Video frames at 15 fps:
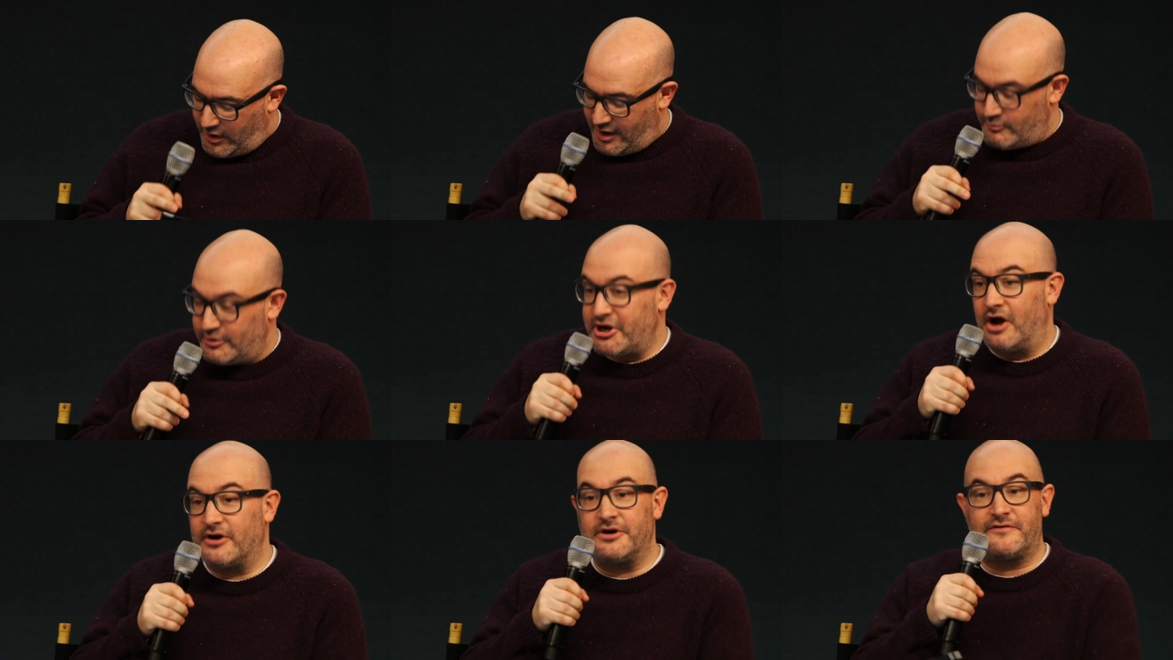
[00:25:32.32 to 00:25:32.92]
uh, I'm
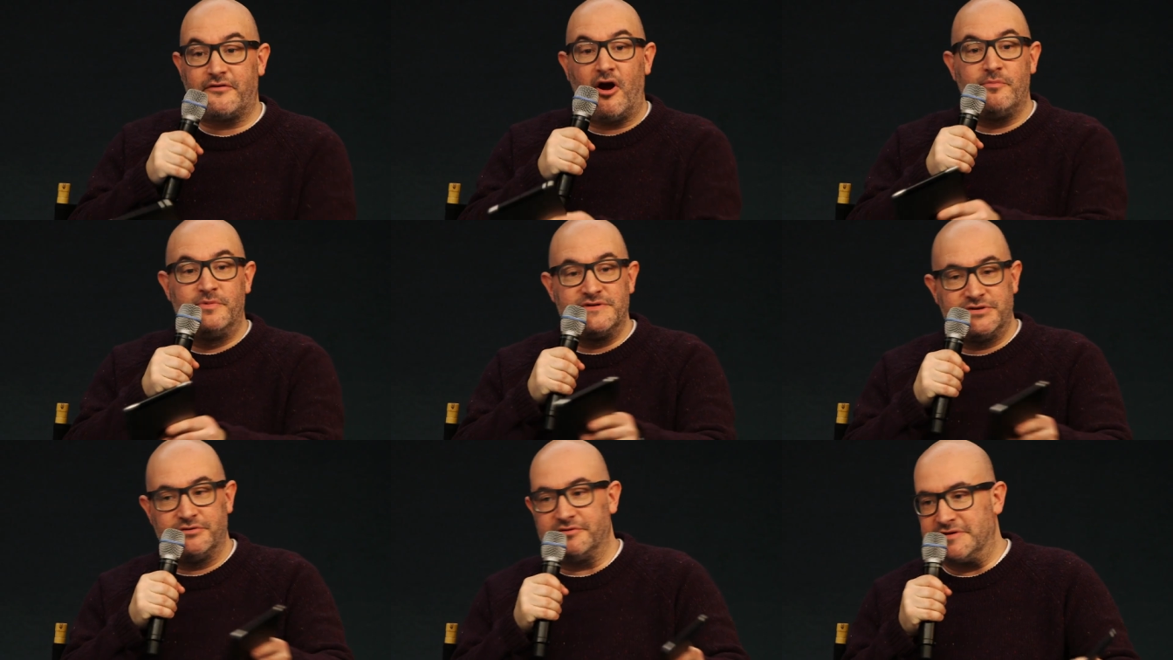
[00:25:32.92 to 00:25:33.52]
going to throw it open
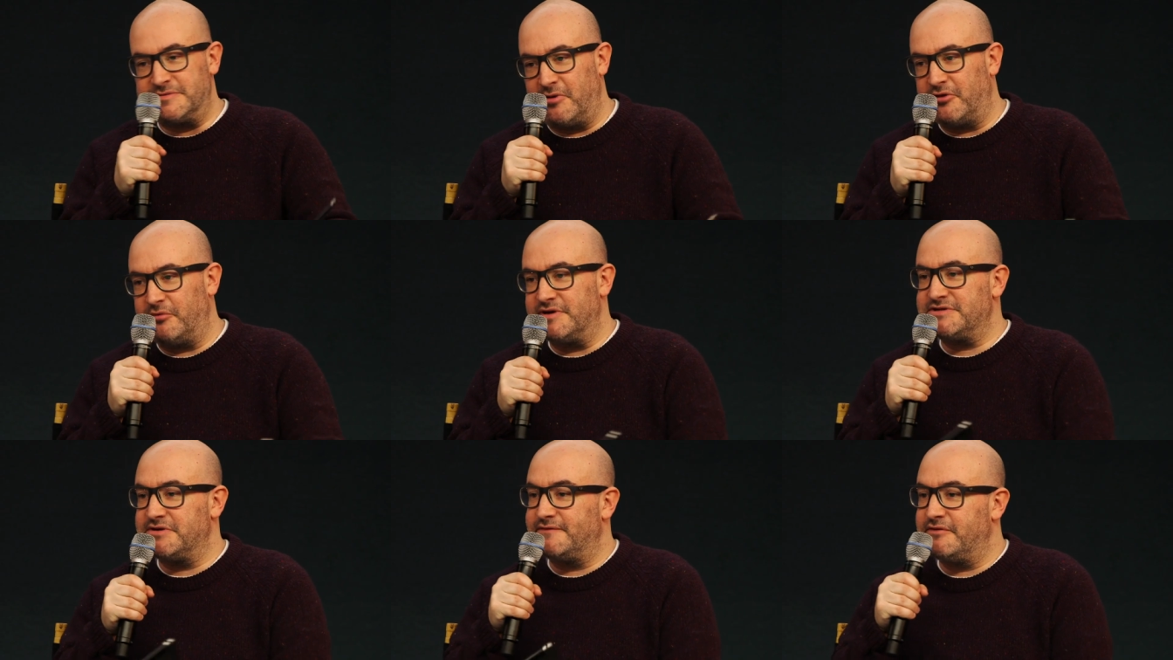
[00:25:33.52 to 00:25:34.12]
to the audience, by the
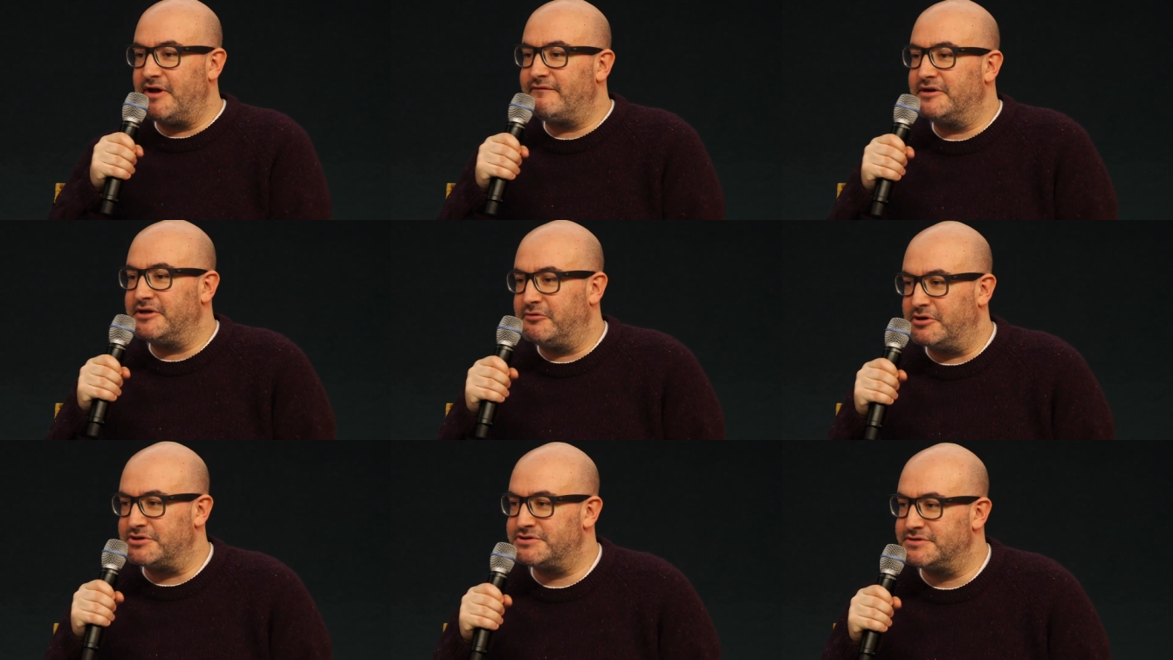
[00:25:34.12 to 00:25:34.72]
way. So if you have any
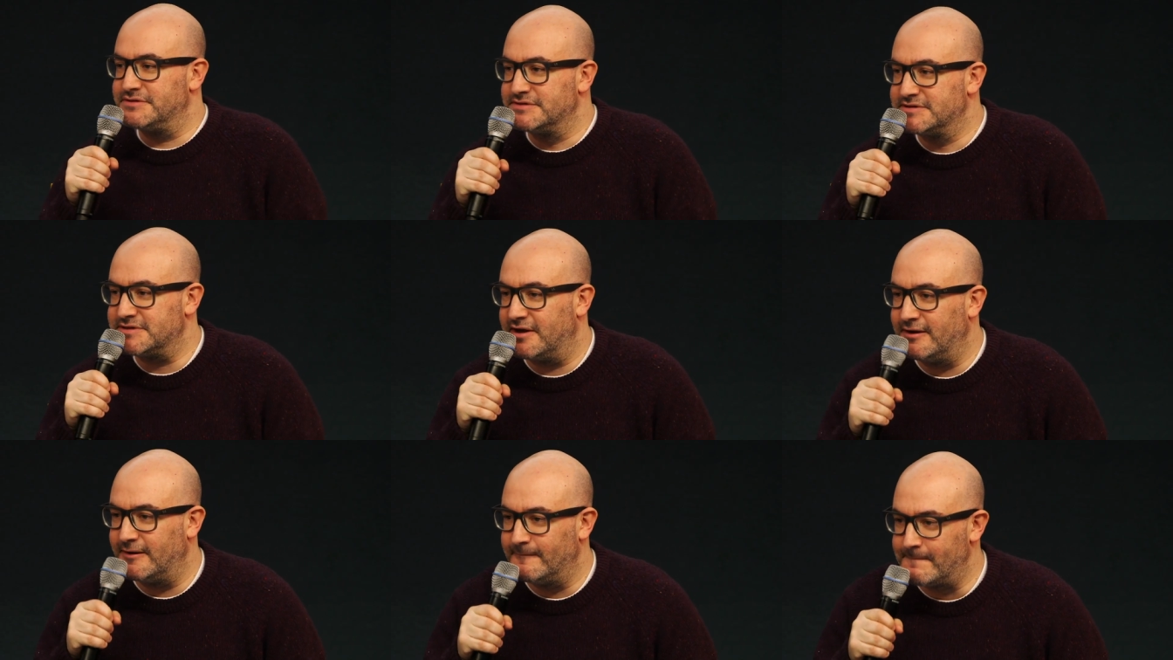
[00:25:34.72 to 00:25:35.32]
questions
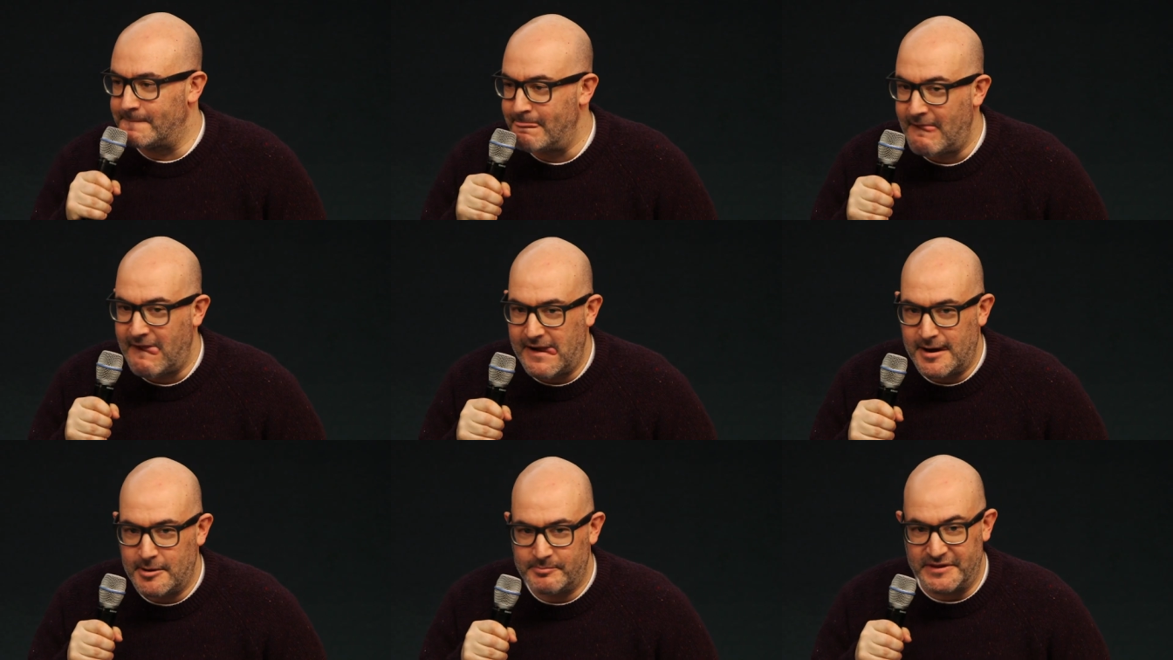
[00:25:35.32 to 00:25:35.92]
um,
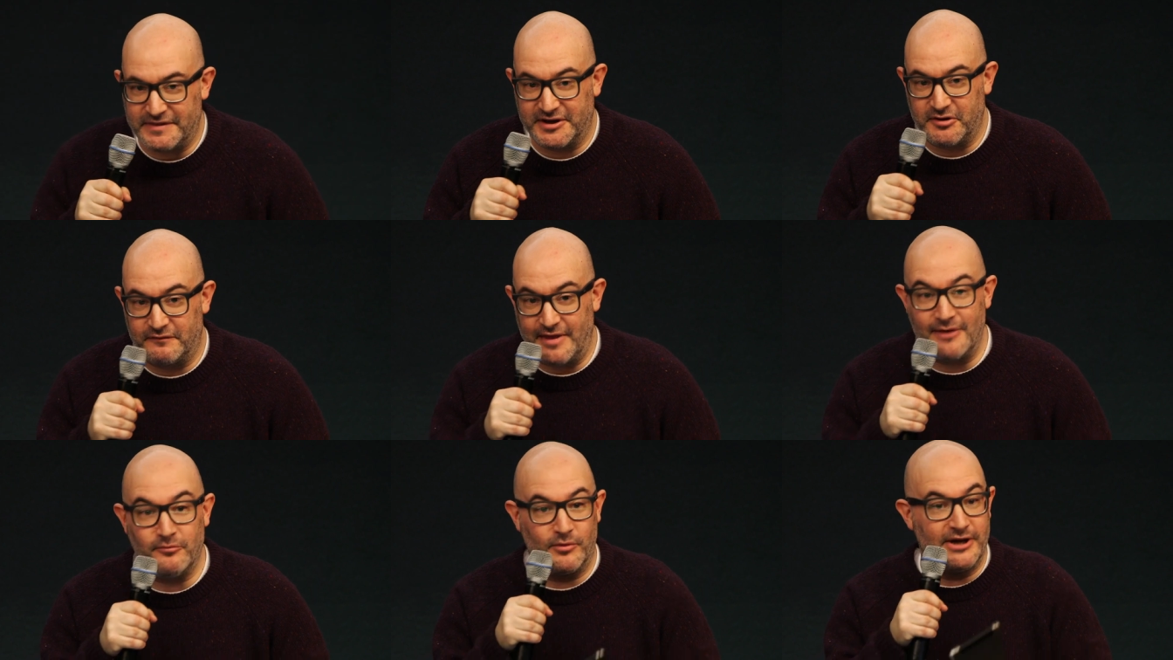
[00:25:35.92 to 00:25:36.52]
be thinking of
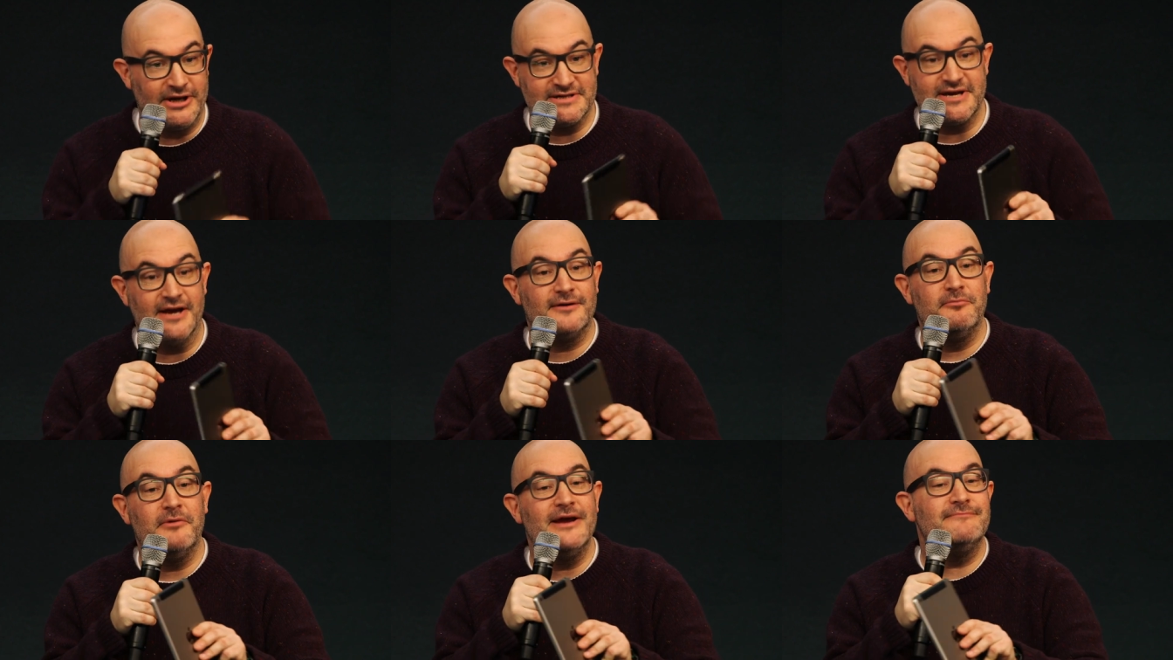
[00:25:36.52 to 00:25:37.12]
that in a
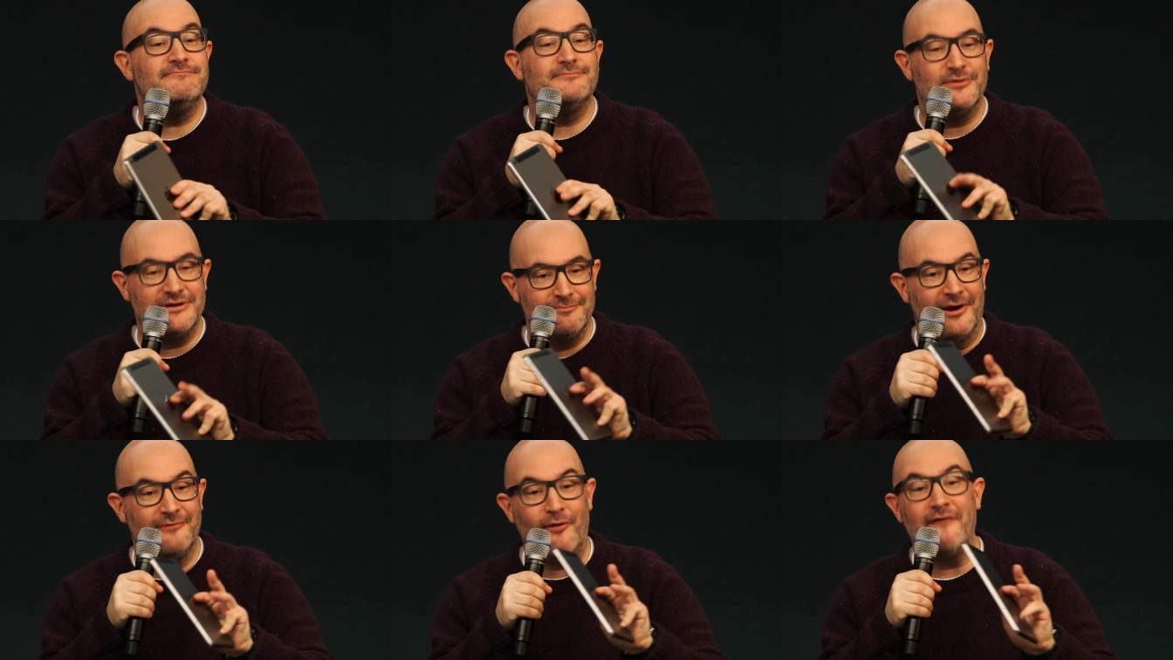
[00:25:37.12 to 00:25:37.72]
sec.
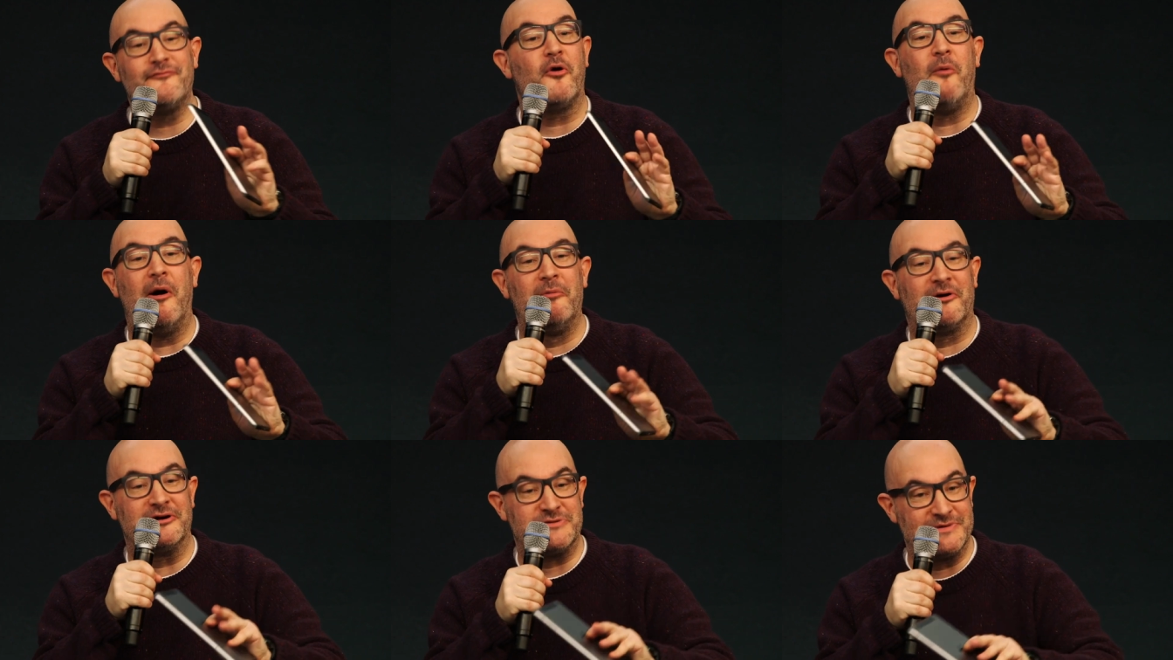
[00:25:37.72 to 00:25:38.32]
I've got one
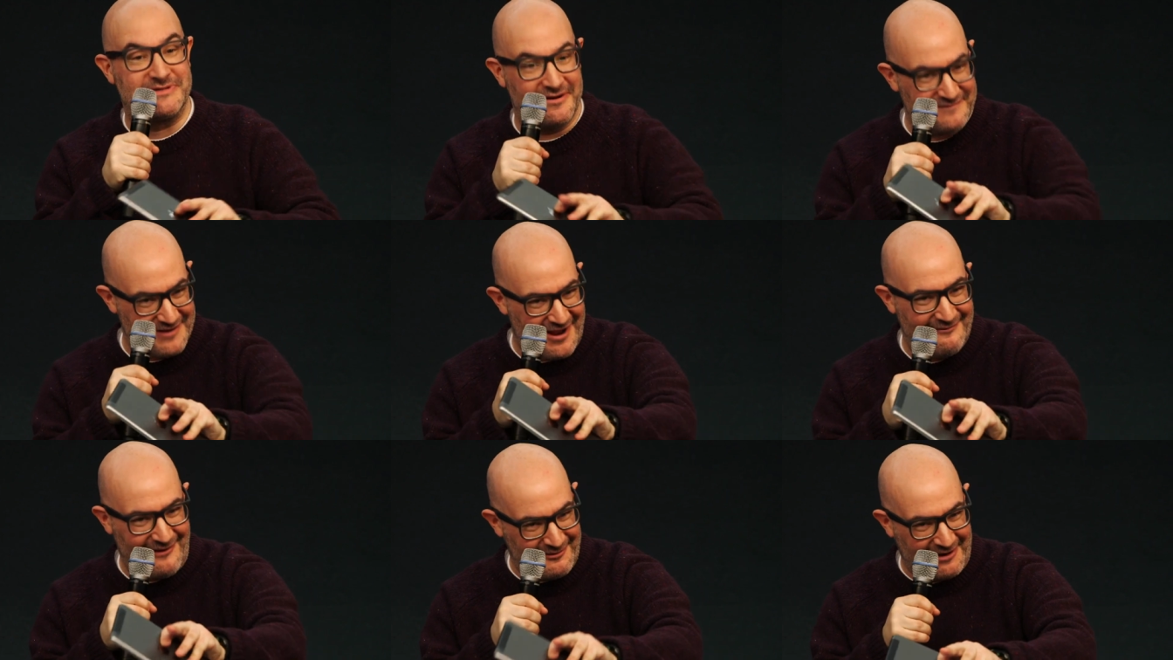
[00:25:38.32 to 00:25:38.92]
more question myself.
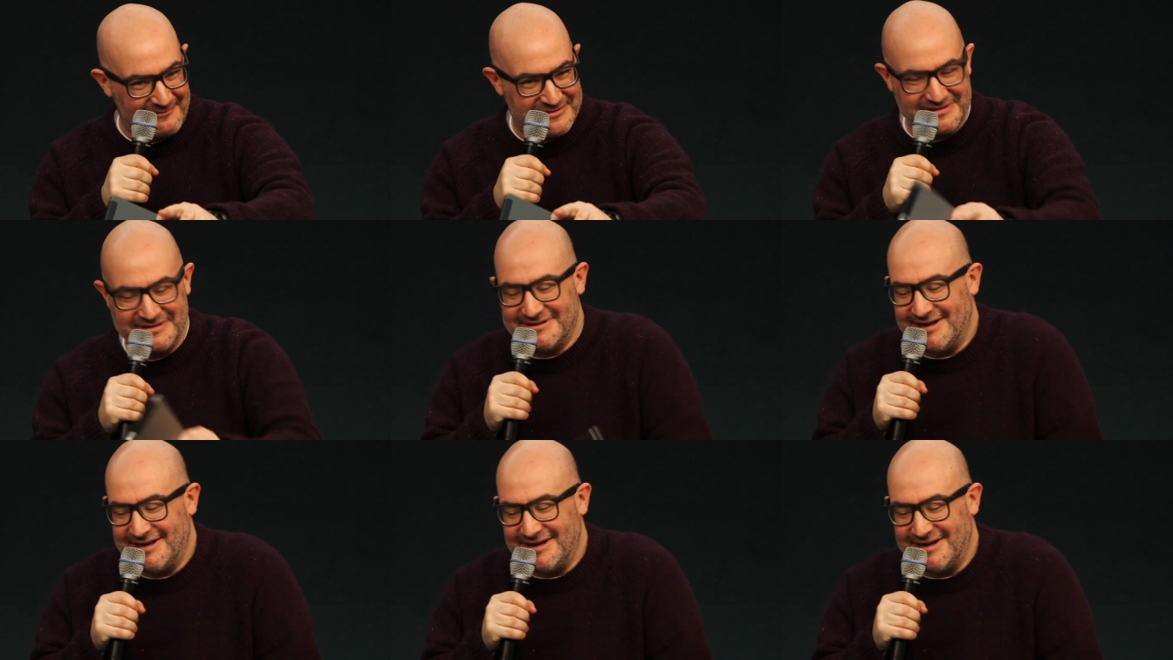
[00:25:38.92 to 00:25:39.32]
Yeah, I'll come to you in a